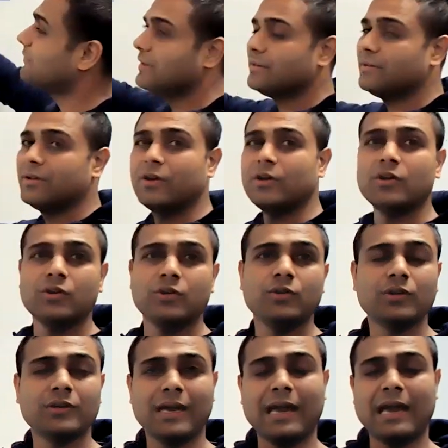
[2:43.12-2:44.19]
different.
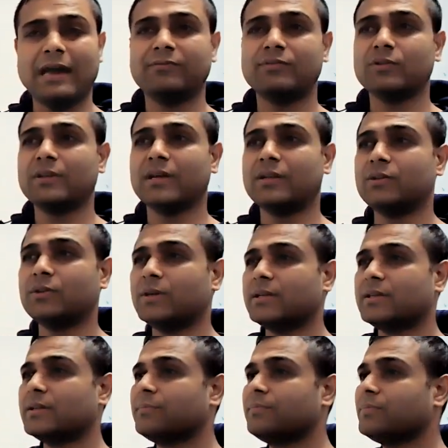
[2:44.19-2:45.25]
You don't have to then do
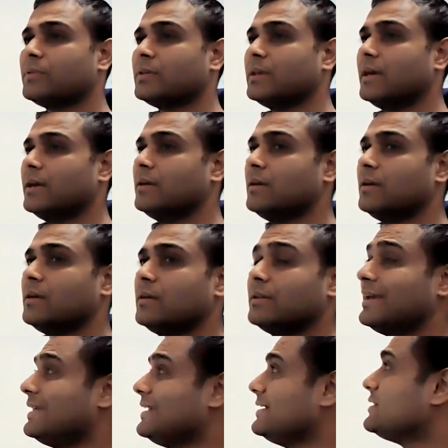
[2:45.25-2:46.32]
it. Yeah,
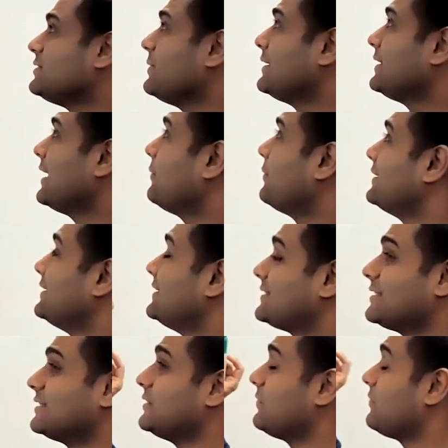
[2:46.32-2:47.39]
the easy way that one,
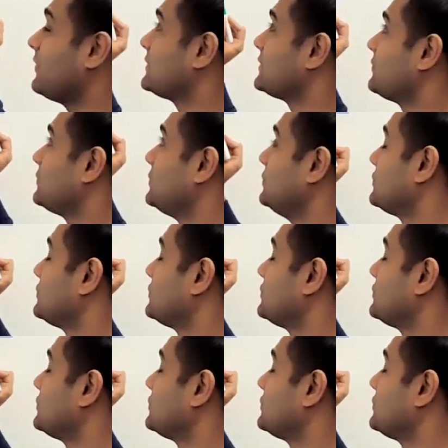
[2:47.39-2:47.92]
this is a difference of